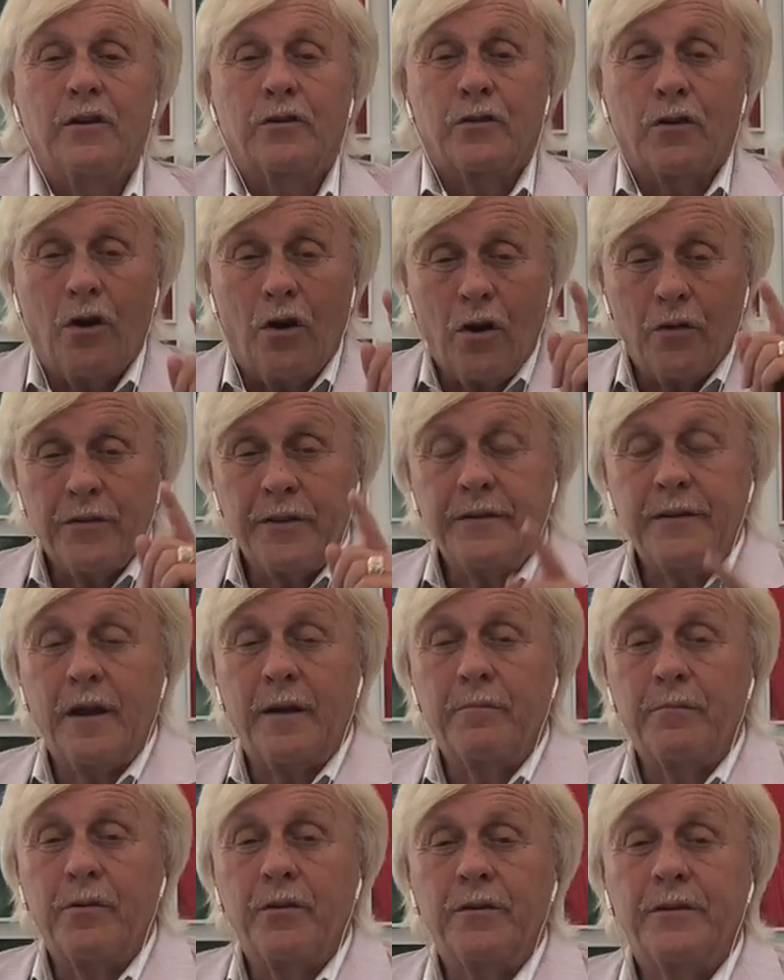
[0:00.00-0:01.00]
Call the
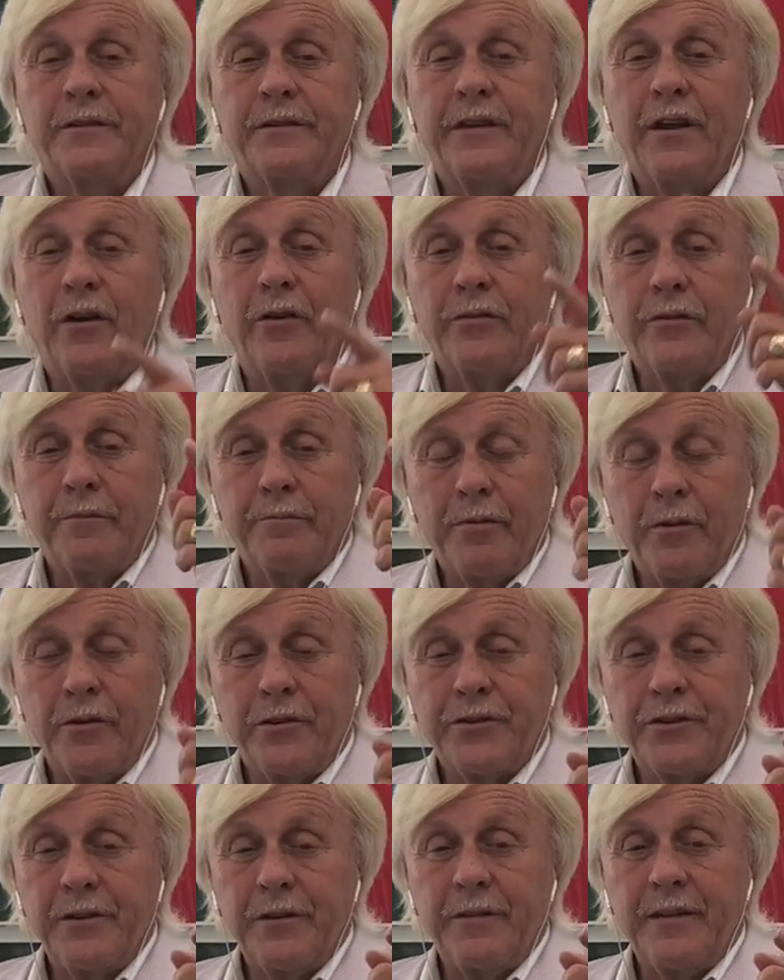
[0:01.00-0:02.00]
number, tell the
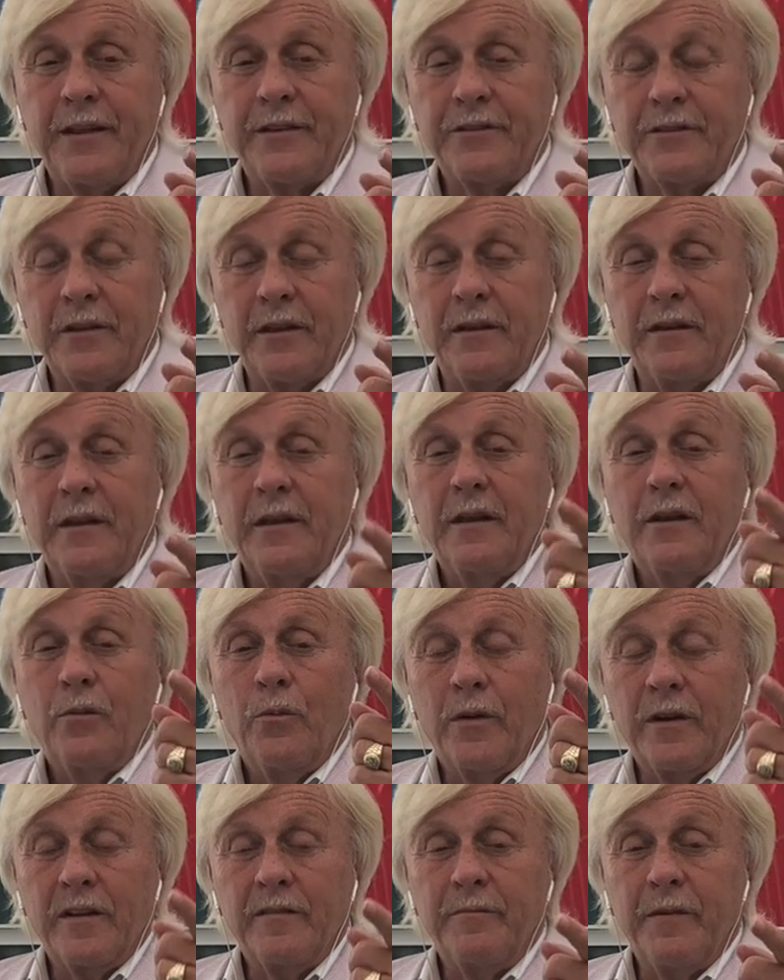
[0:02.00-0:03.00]
person that's
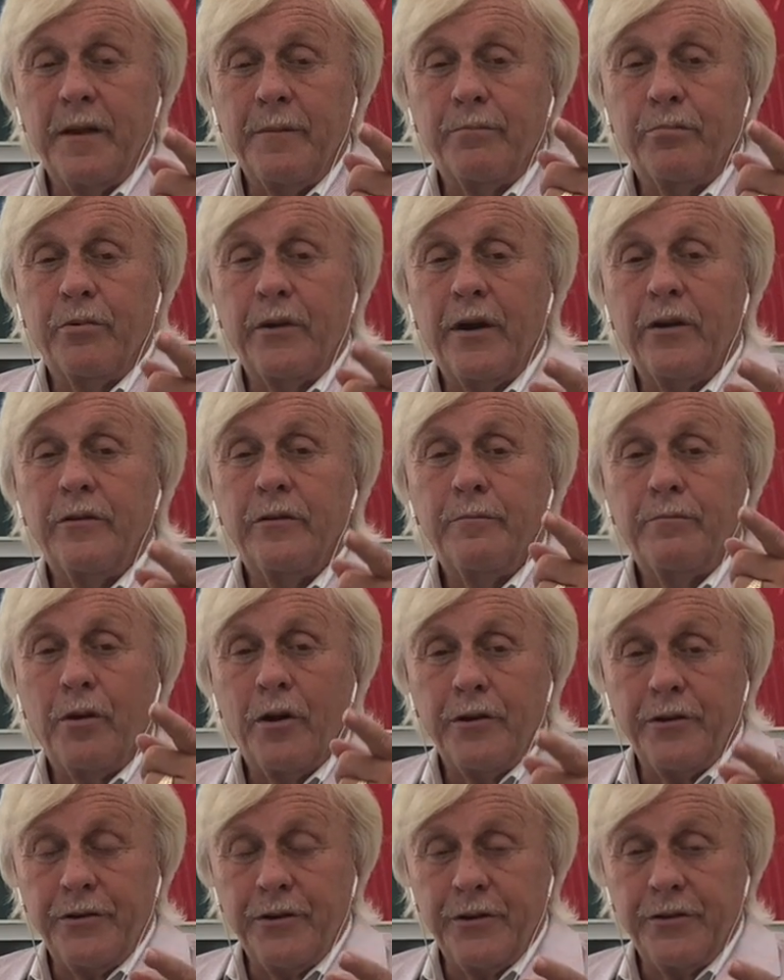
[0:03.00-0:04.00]
one of my prayer
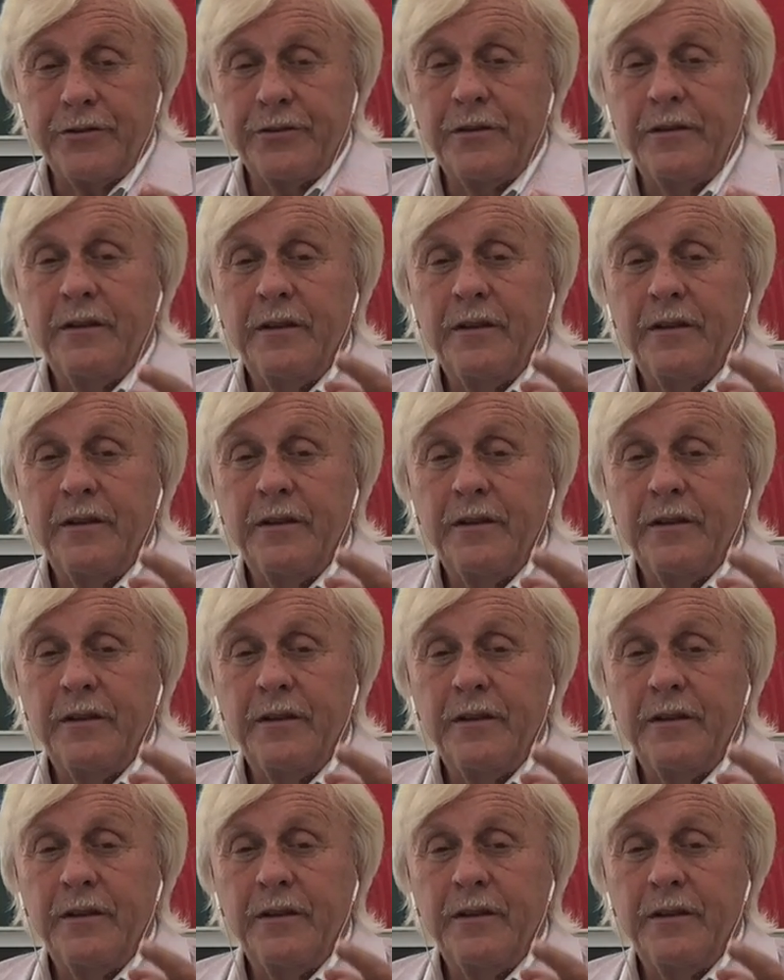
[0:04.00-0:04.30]
partners